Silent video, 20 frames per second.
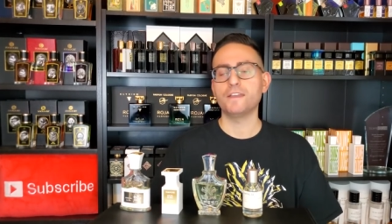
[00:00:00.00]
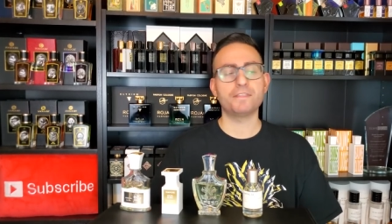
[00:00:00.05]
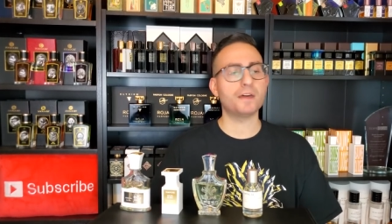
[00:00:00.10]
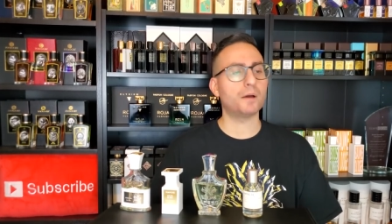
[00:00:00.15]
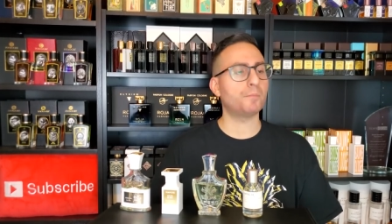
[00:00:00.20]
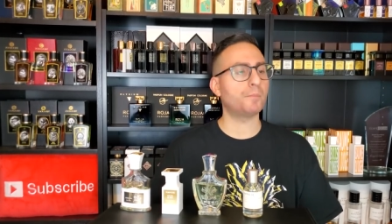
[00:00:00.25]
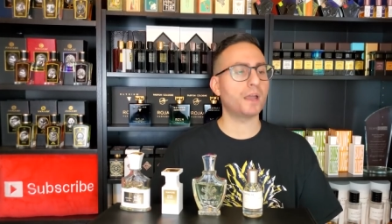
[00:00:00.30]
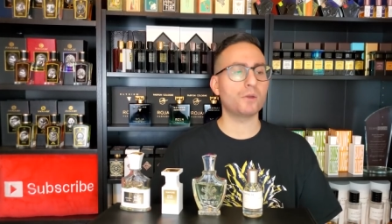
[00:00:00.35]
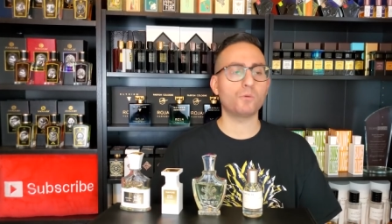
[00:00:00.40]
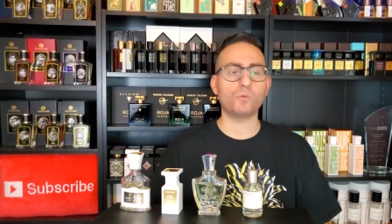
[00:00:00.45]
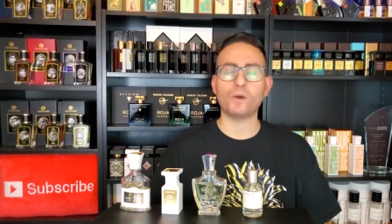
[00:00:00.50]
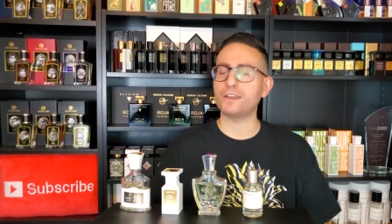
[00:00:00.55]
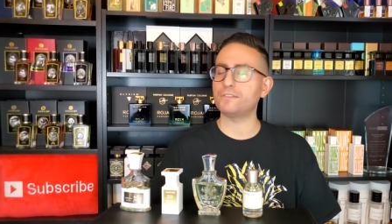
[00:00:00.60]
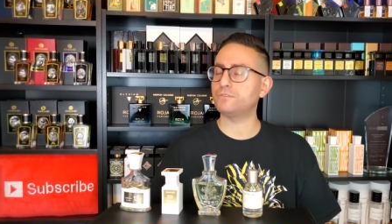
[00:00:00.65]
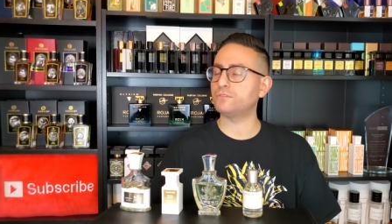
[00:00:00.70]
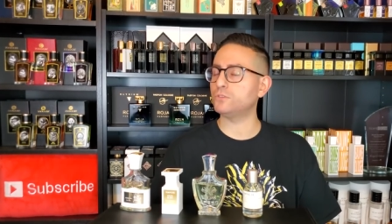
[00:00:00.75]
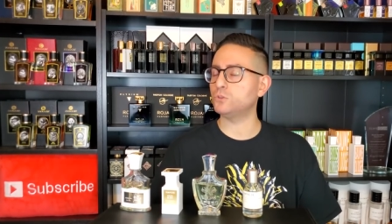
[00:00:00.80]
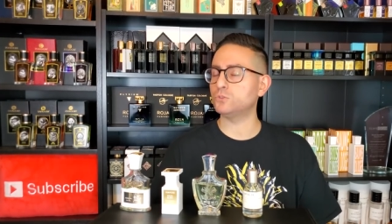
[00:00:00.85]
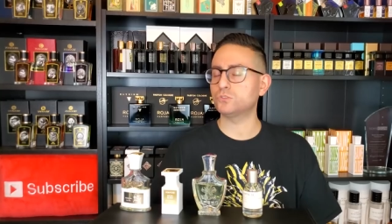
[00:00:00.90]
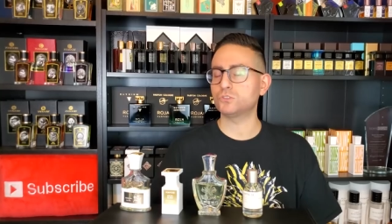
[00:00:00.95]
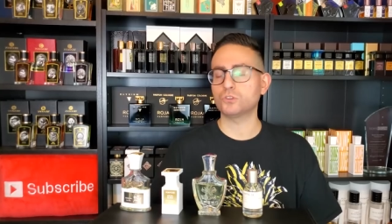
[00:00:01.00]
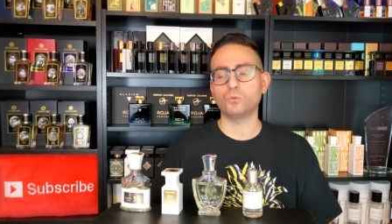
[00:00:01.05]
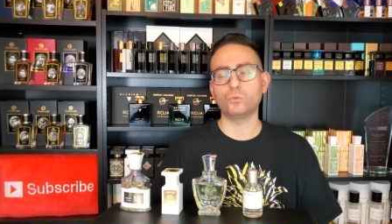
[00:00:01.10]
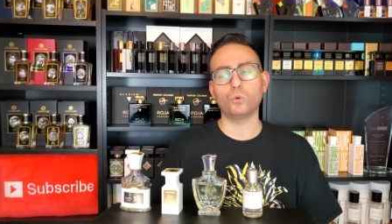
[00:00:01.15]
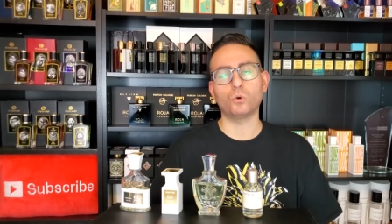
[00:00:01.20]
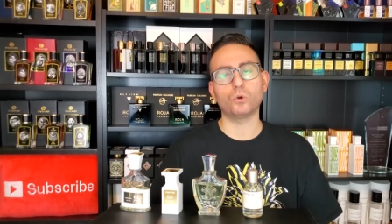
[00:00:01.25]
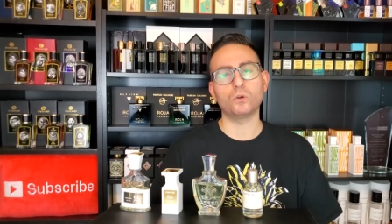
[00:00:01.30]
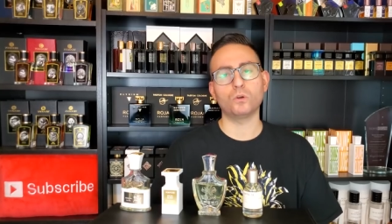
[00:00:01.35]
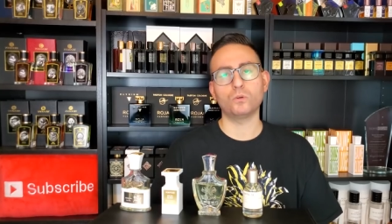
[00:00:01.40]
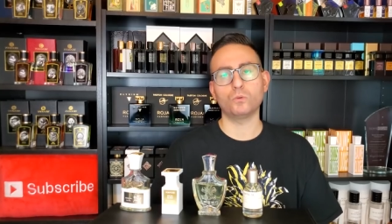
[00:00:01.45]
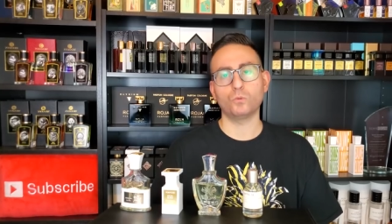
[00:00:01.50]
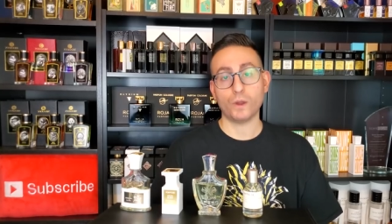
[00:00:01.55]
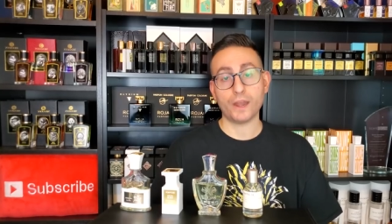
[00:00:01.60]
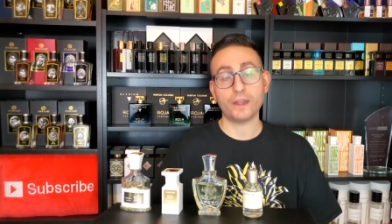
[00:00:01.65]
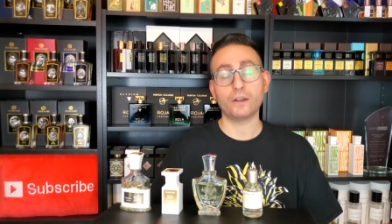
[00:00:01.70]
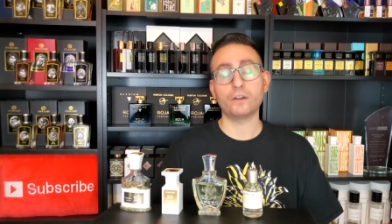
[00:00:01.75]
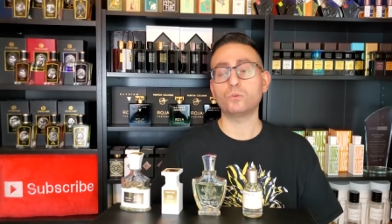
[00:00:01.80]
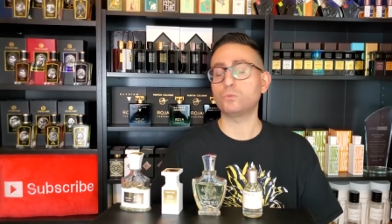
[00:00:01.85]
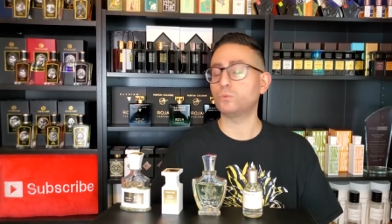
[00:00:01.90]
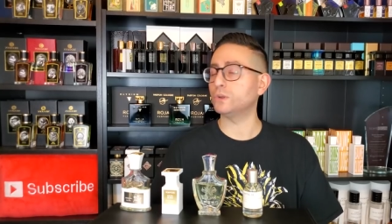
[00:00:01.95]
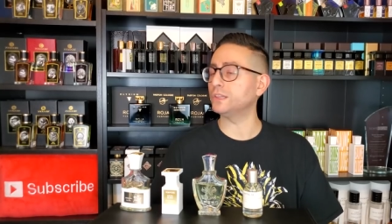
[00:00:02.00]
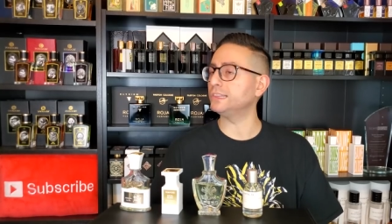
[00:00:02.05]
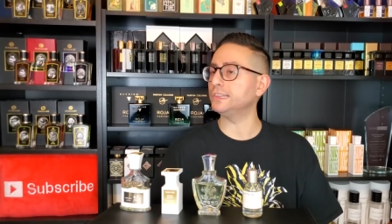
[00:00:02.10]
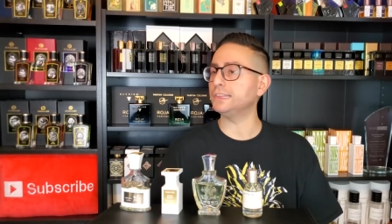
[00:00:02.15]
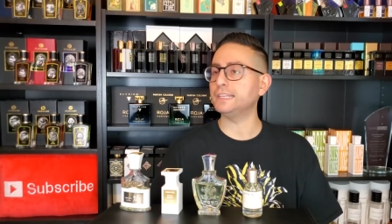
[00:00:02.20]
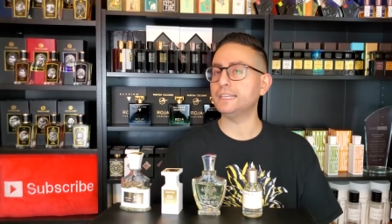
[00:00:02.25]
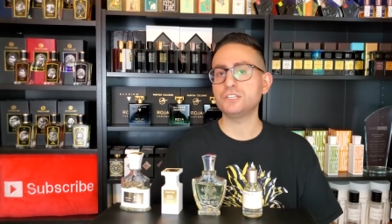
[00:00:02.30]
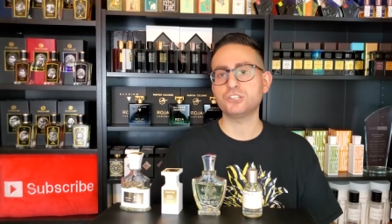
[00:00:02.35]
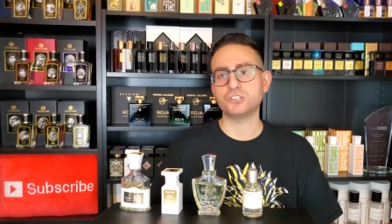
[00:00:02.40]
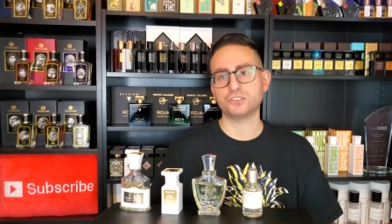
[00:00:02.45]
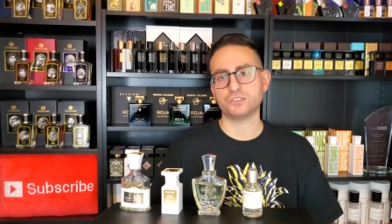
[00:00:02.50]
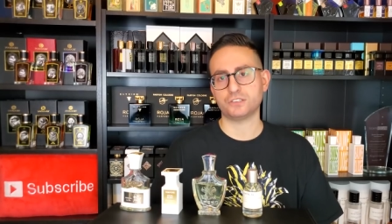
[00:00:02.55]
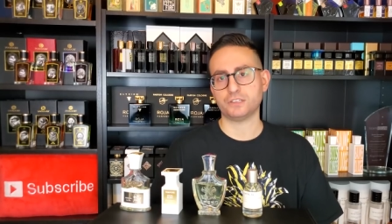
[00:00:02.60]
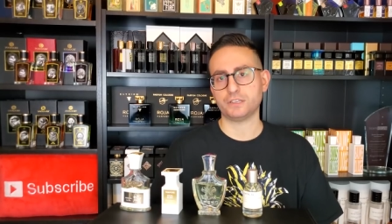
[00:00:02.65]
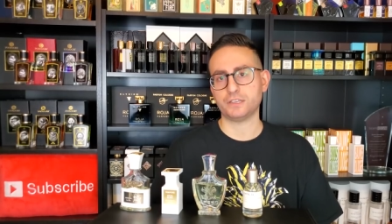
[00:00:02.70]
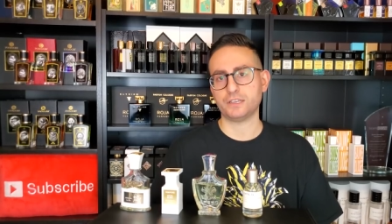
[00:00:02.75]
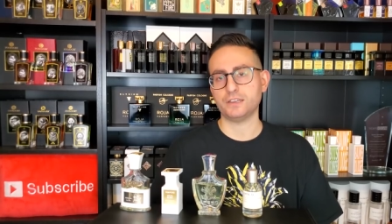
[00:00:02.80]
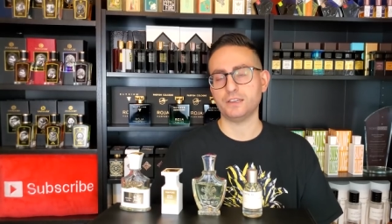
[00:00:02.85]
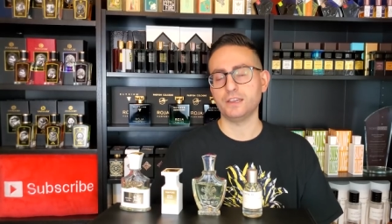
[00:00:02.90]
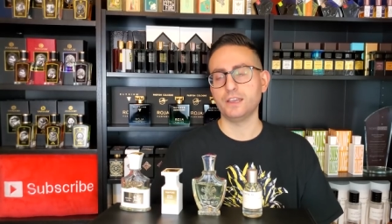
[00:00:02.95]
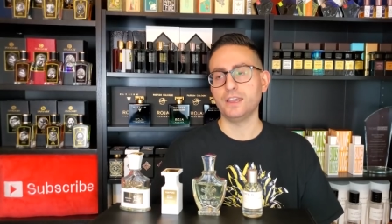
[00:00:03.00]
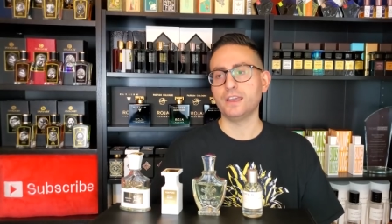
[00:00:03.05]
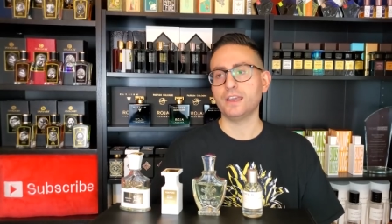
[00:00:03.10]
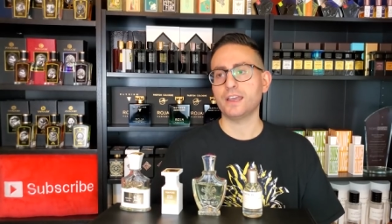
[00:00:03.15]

that my wife used to wear religiously.